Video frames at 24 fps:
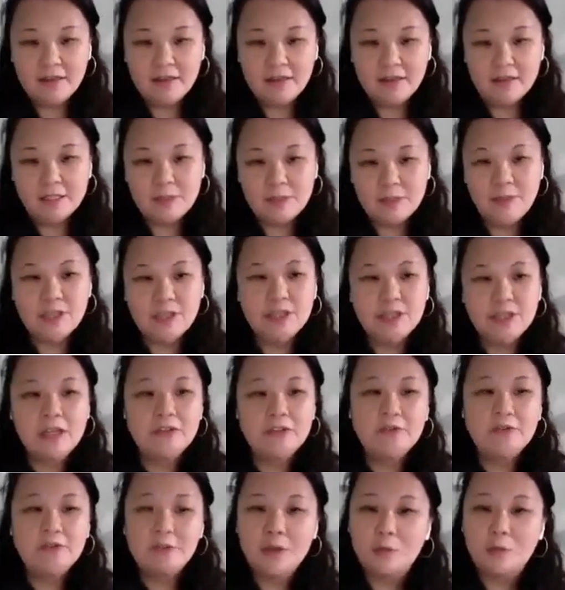
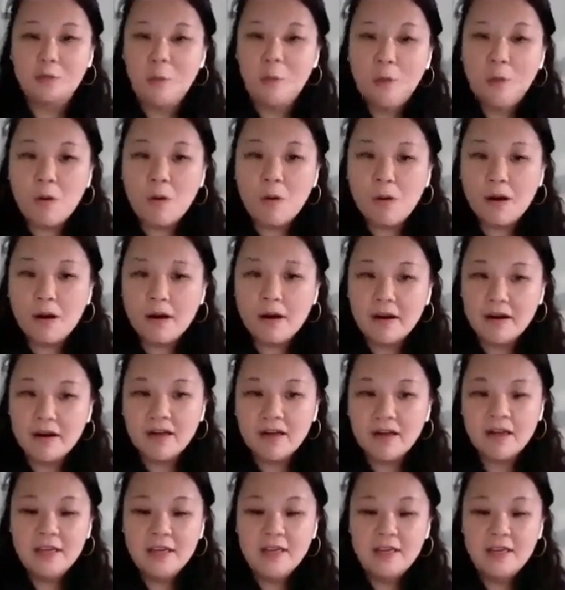especially during the
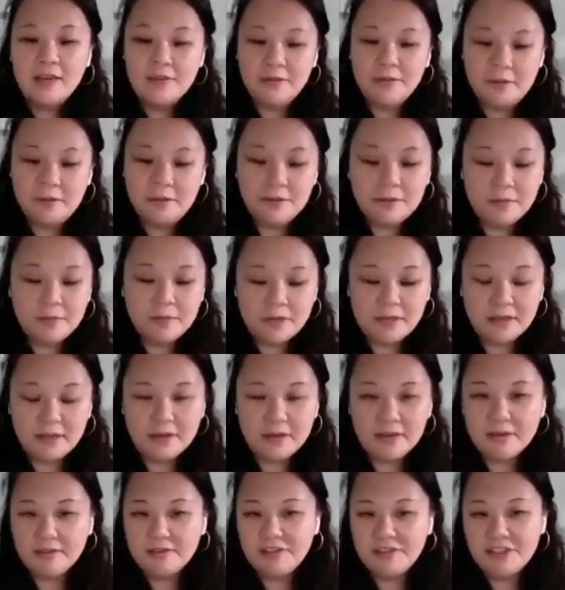war, you
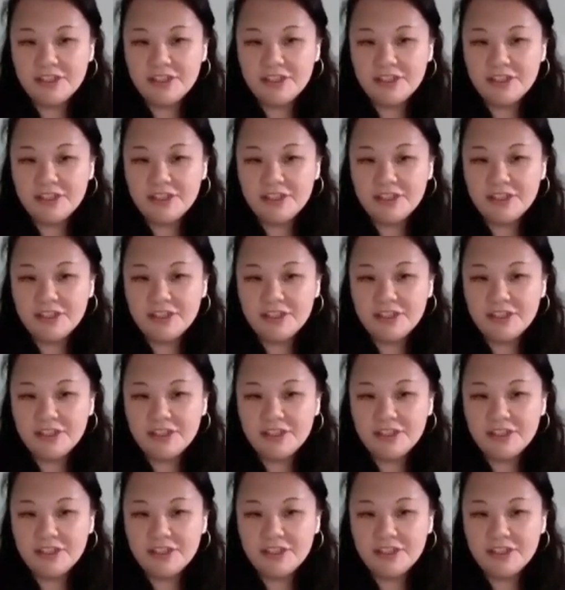know,